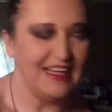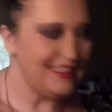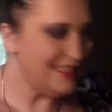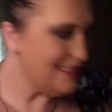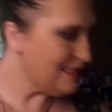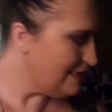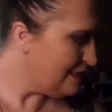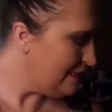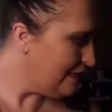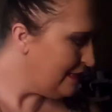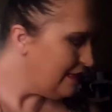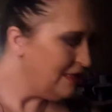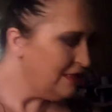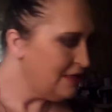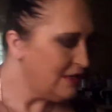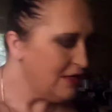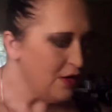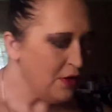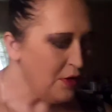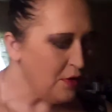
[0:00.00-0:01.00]
We don't want
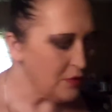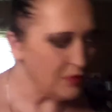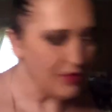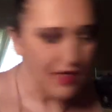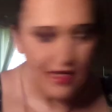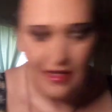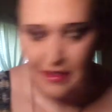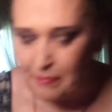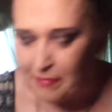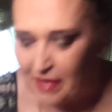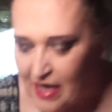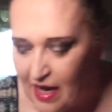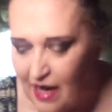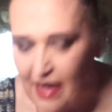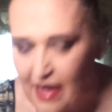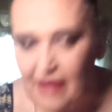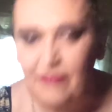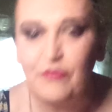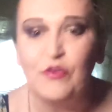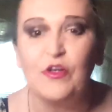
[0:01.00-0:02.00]
that. Hold on a minute.
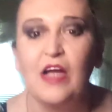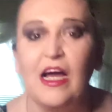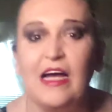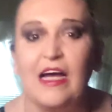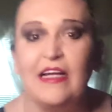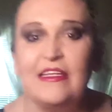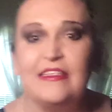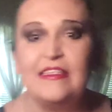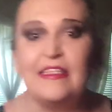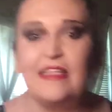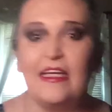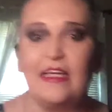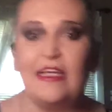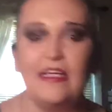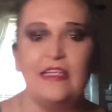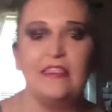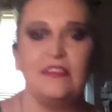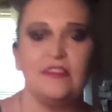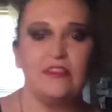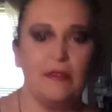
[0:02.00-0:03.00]
I forgot to
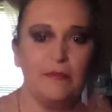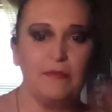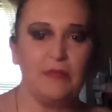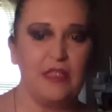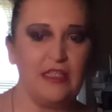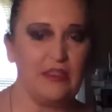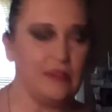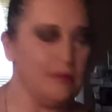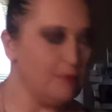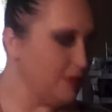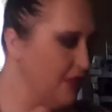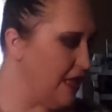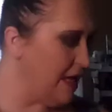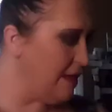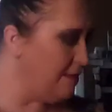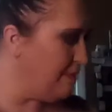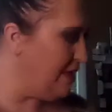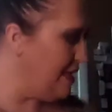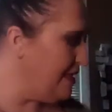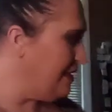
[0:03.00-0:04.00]
get something to
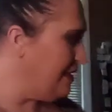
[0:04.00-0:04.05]
block my